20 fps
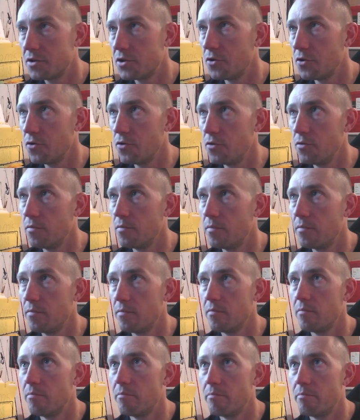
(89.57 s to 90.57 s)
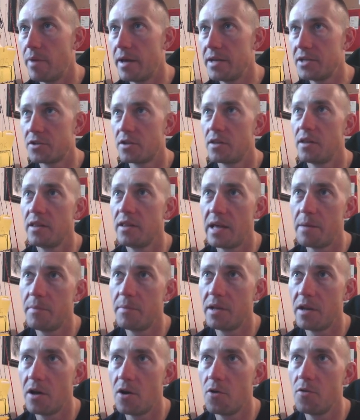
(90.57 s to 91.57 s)
to basically let
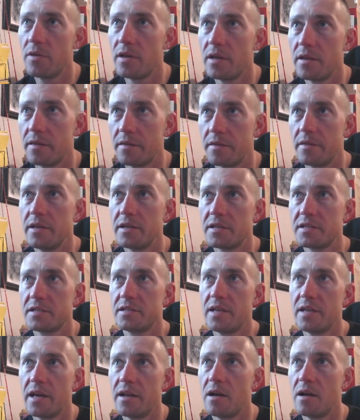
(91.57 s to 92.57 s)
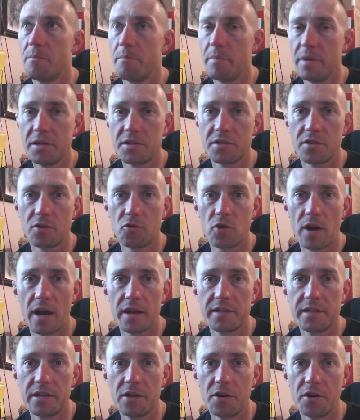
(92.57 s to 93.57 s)
me know that this setup meets the
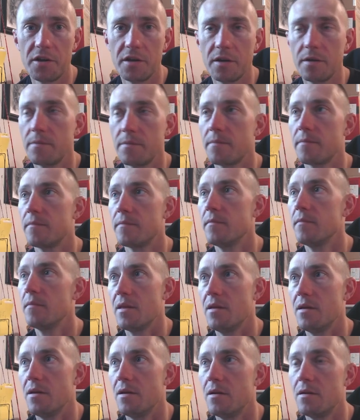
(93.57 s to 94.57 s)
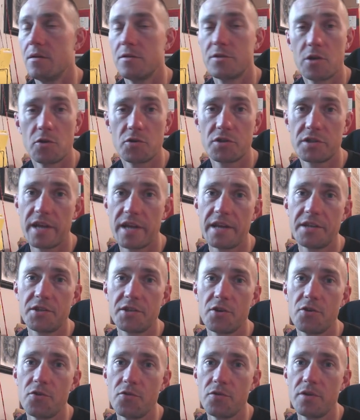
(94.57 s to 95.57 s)
criteria. So stay
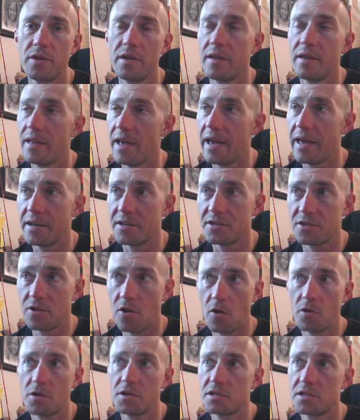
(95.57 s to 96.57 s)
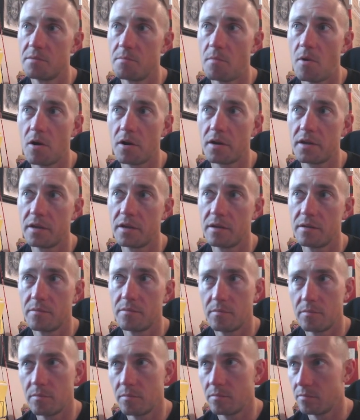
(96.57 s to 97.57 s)
tuned, and as long as the
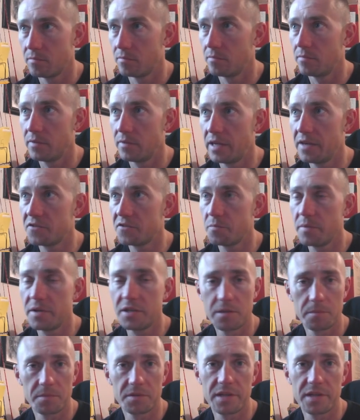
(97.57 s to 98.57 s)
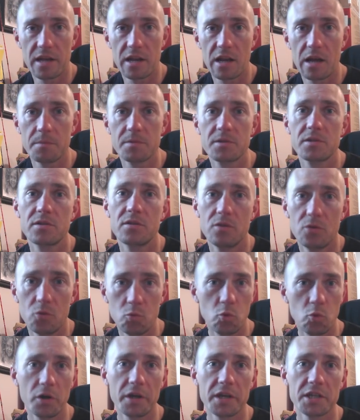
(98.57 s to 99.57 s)
market gives me some setups,
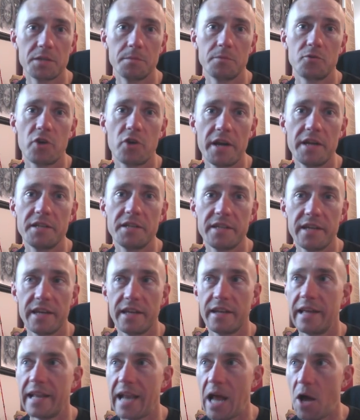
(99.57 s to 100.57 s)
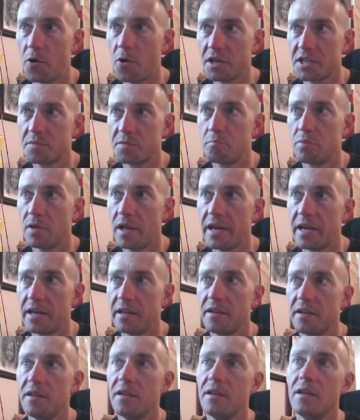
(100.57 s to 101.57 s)
we'll get some trades in, and I'll
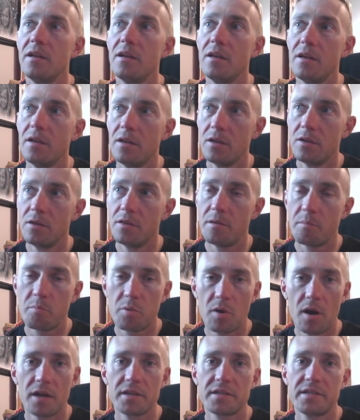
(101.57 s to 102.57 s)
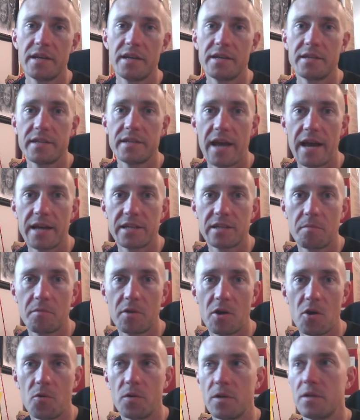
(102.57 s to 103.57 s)
explain the process as
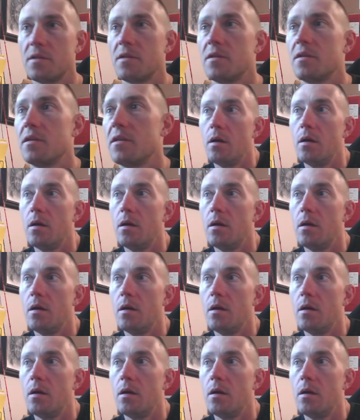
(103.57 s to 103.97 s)
I'm going.